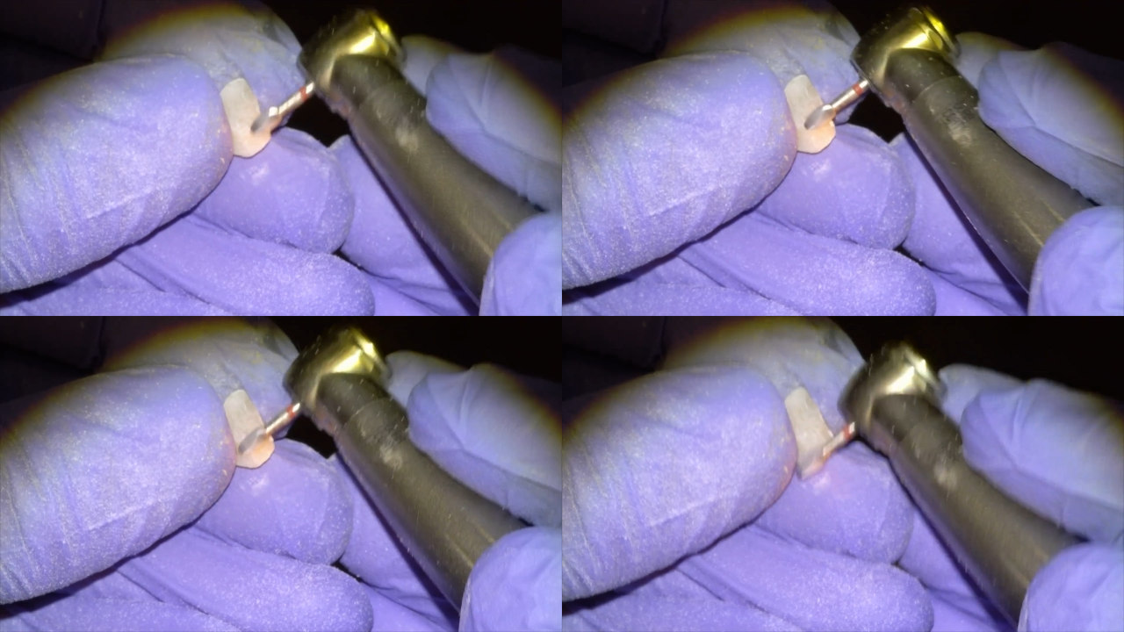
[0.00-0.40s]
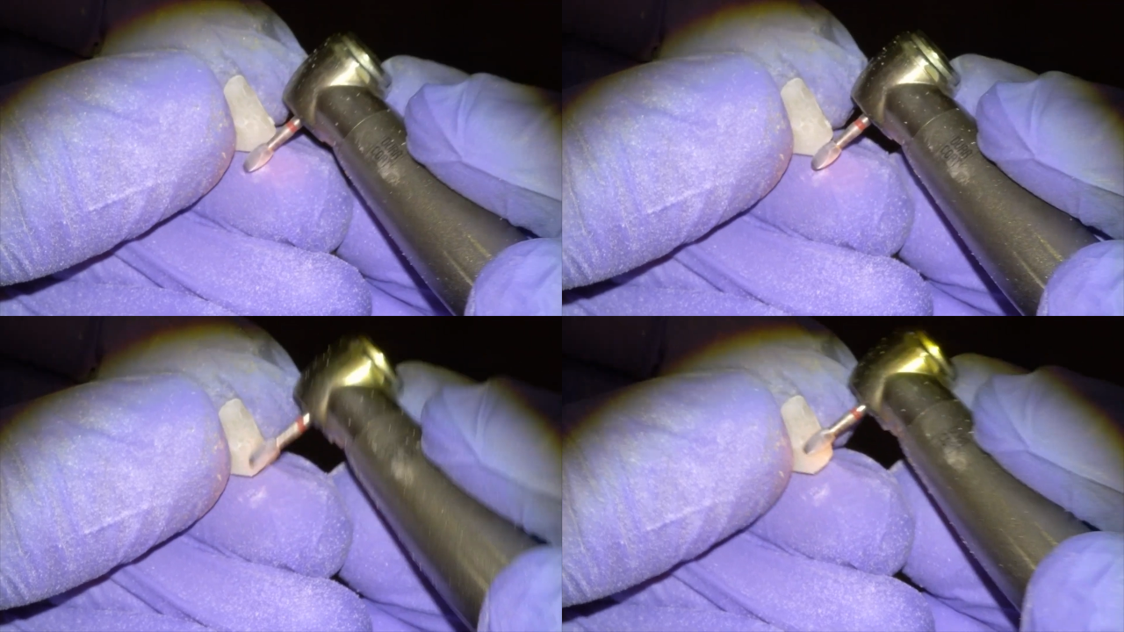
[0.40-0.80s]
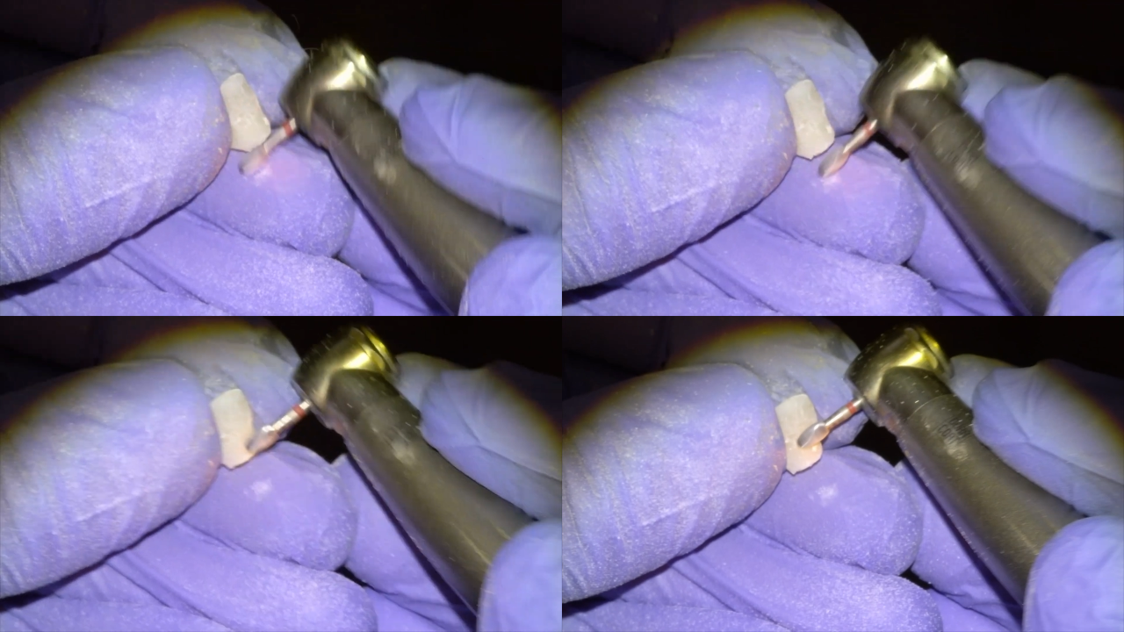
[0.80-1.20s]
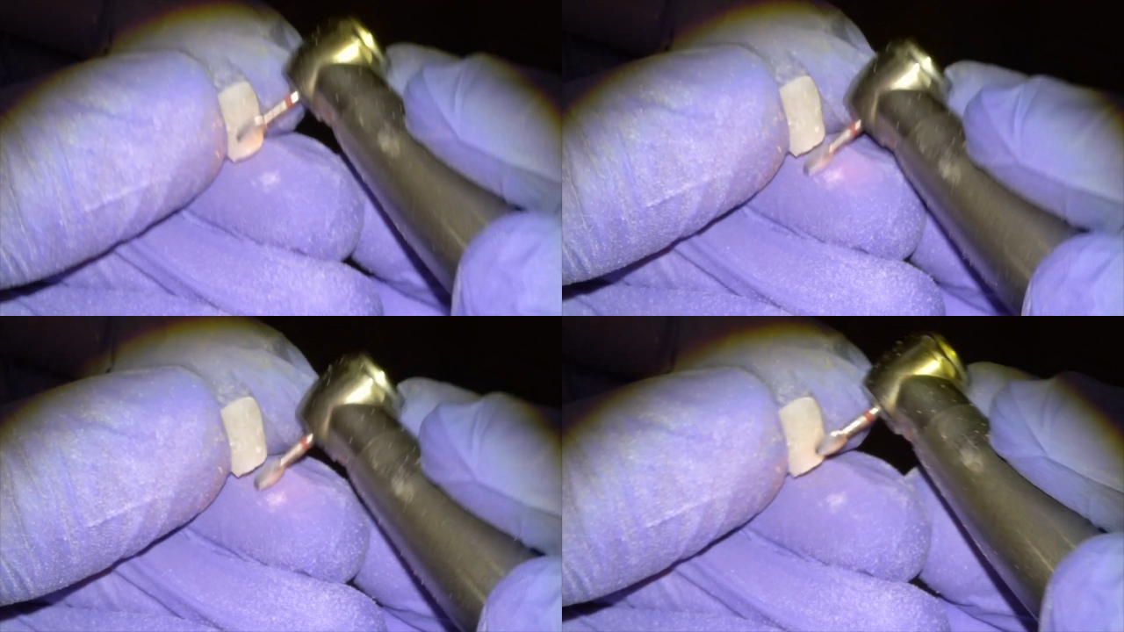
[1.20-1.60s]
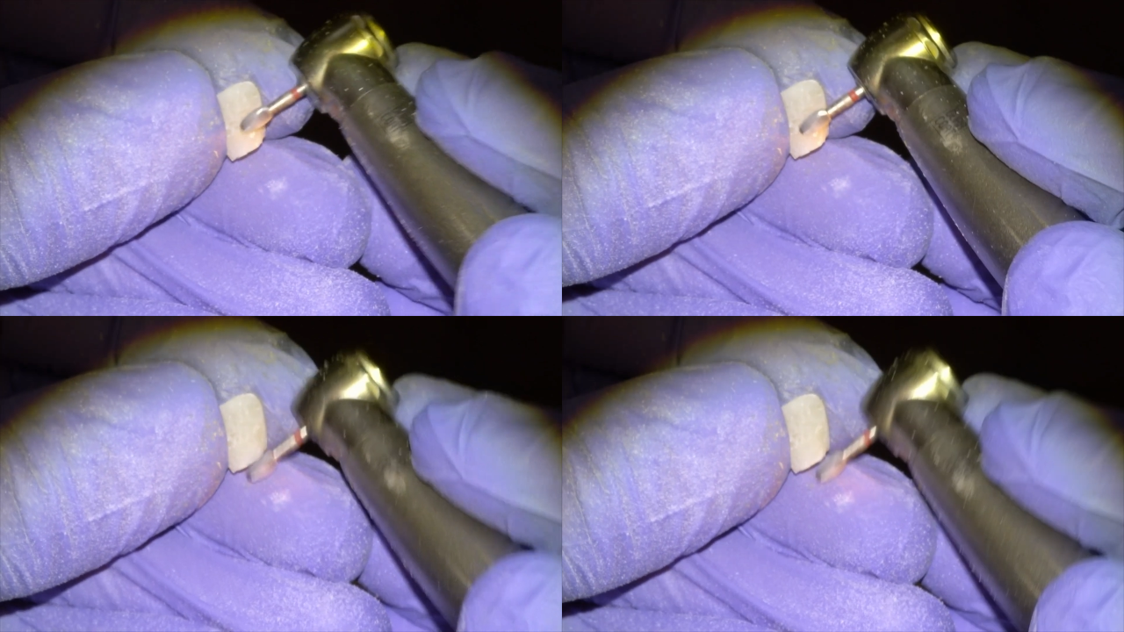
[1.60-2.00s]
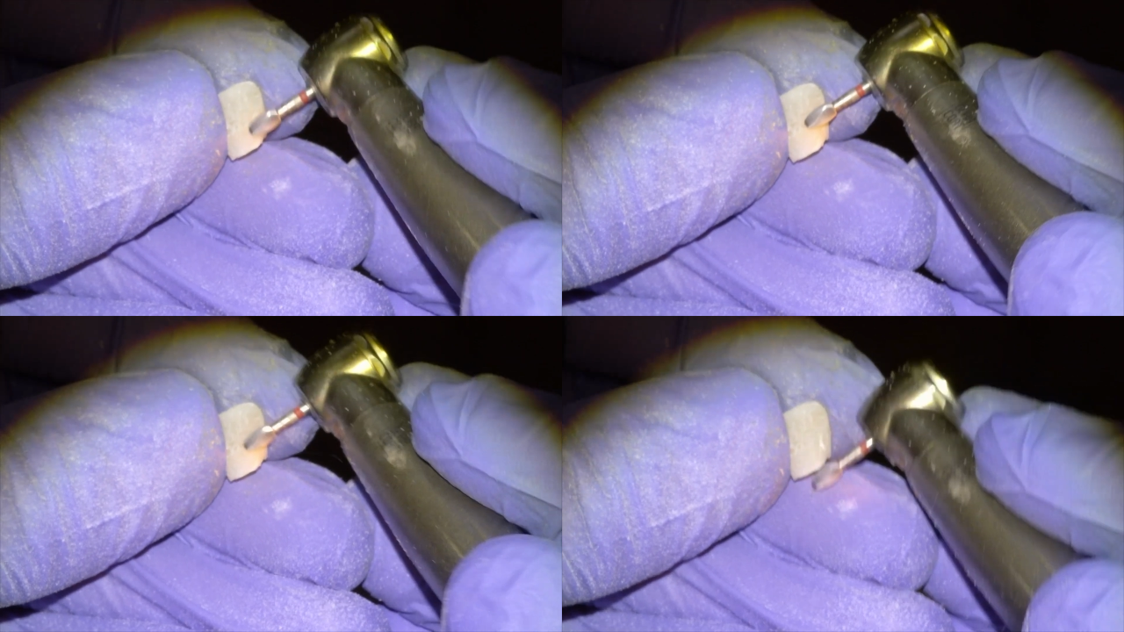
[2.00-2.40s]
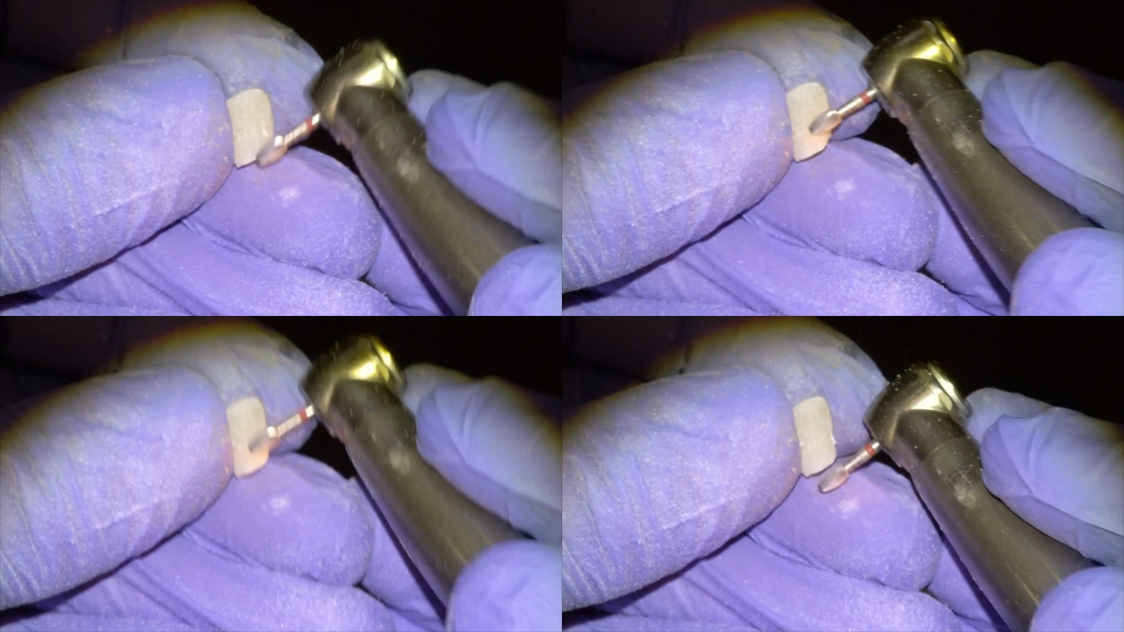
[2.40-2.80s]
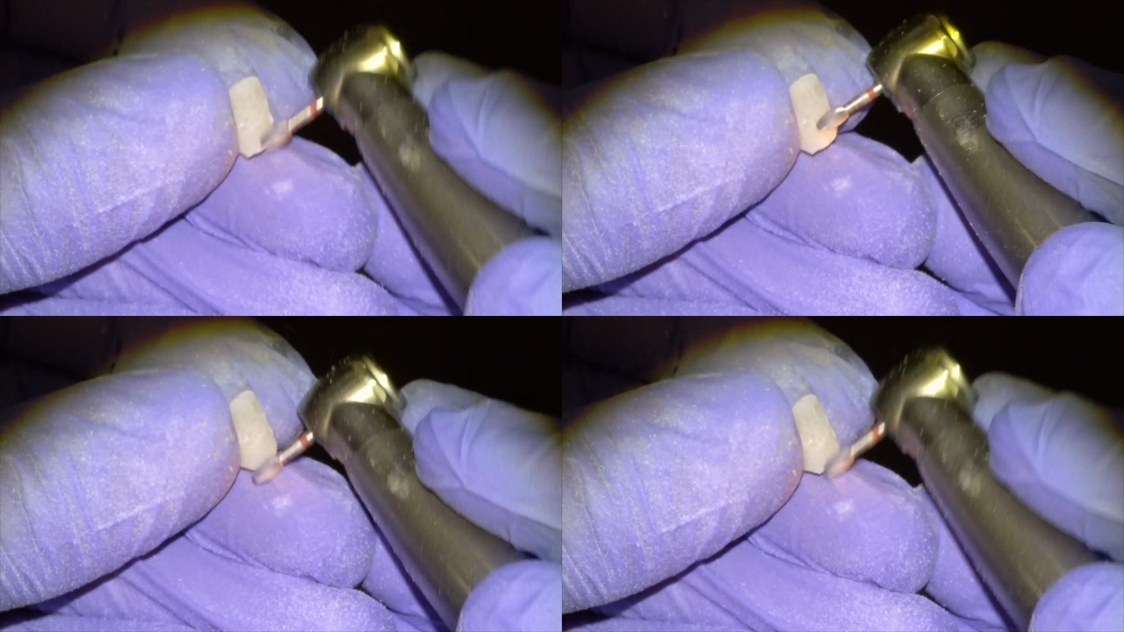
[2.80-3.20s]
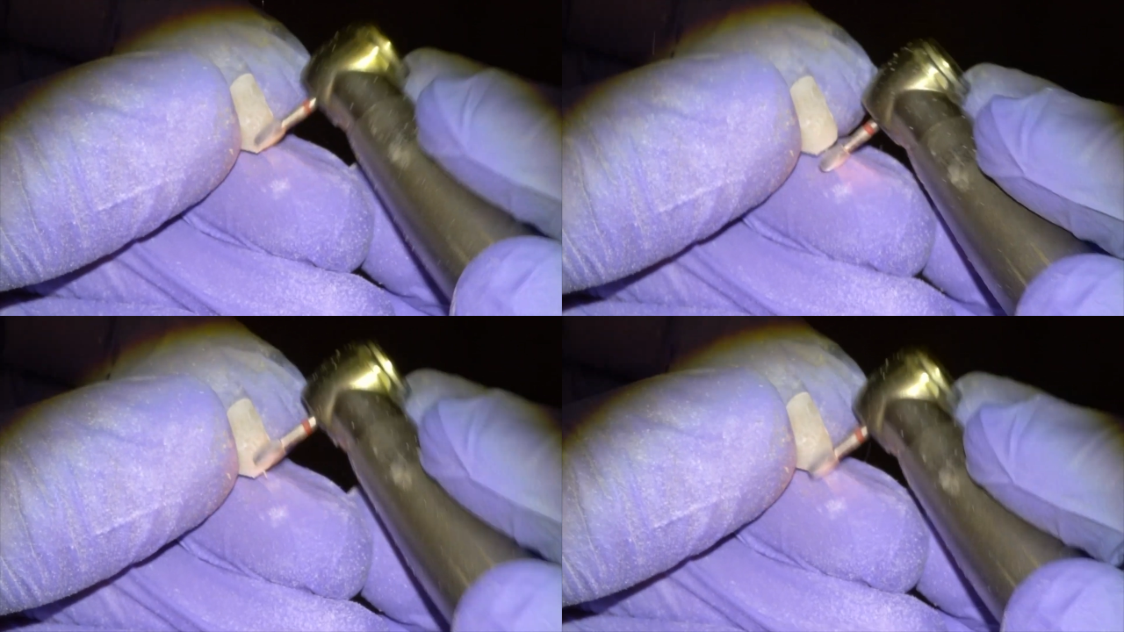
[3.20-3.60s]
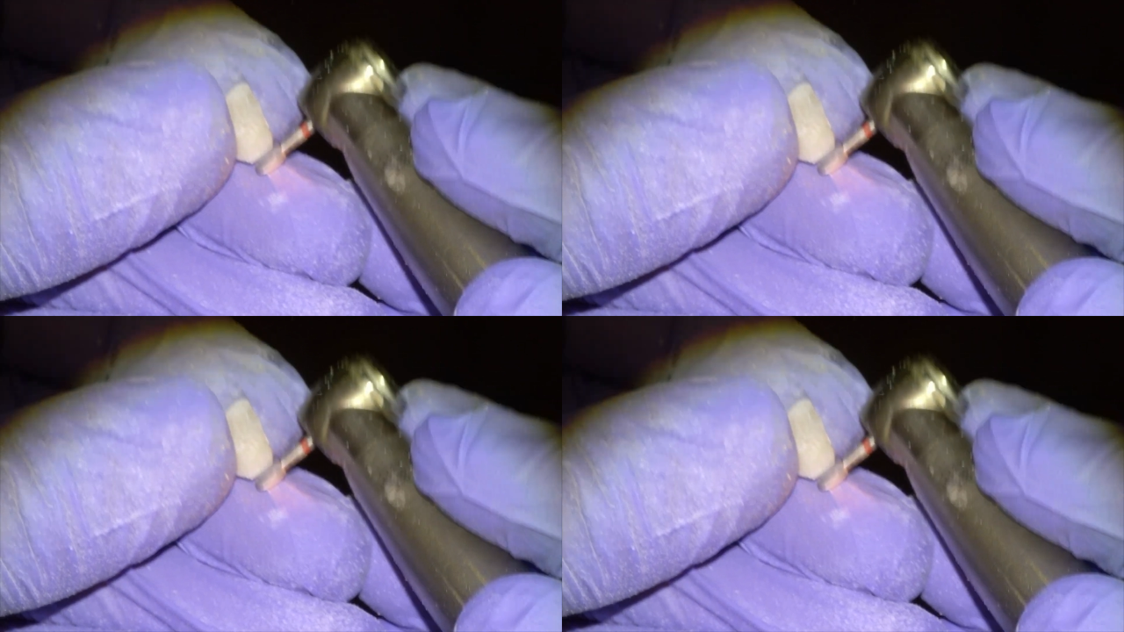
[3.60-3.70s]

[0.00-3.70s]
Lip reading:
[unreadable: no face in view]